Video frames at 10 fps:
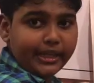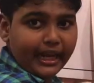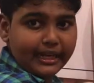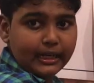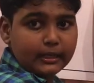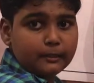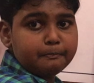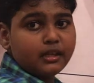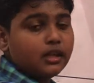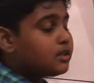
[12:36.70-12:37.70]
Island.
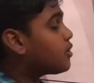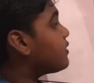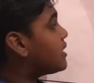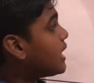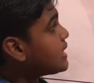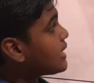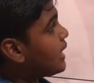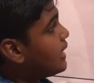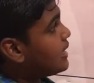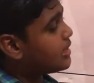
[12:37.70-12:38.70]
So these
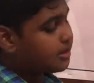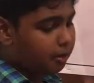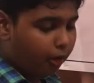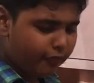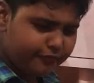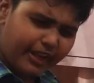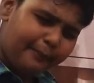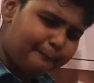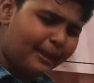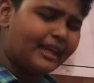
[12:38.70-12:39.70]
islands are
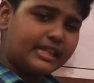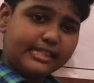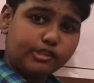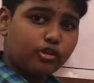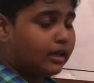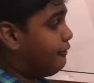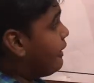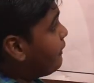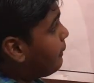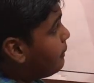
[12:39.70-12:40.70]
very big and snow covered,
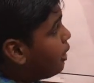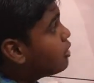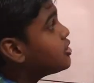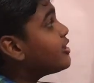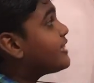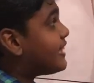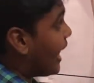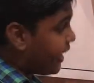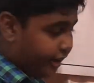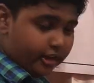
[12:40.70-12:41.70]
and they belong to
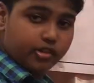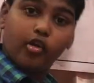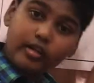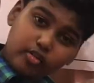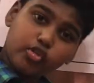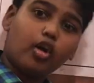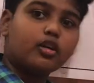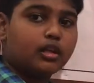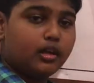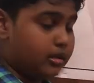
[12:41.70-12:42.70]
Canada.
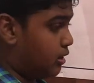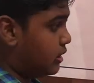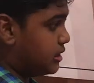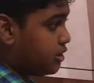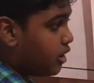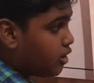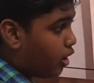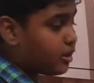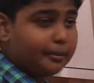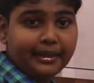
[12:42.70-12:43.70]
It's not
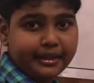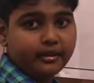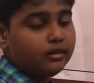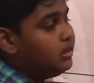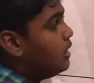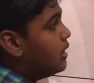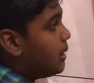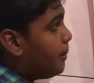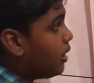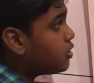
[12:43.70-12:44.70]
North America. They
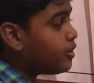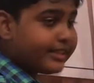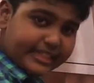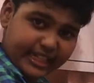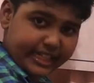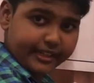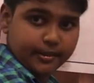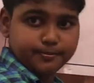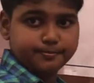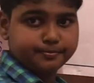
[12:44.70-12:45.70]
belong to Canada.
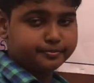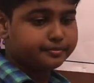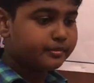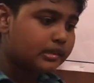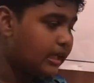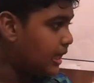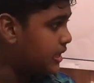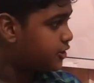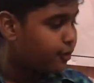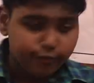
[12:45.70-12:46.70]

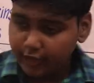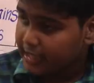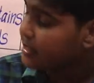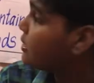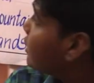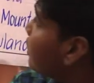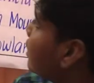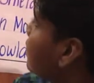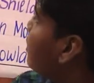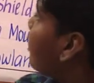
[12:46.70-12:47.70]
Understood, friends?
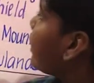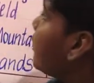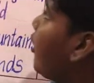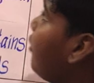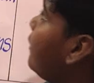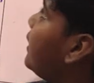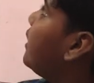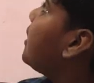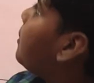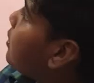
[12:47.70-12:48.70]
Okay. Now we
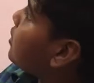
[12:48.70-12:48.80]
learned about